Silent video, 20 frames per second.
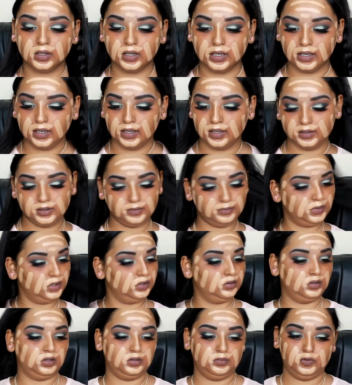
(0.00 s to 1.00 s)
and
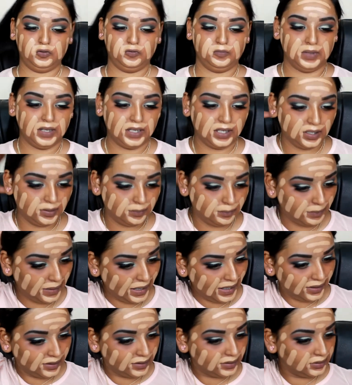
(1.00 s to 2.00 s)
just move my head
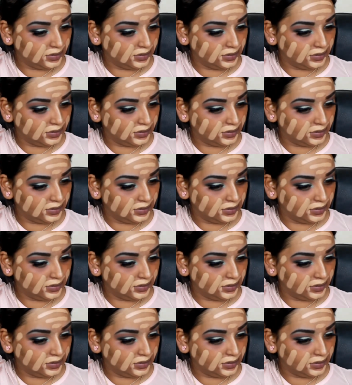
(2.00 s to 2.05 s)
back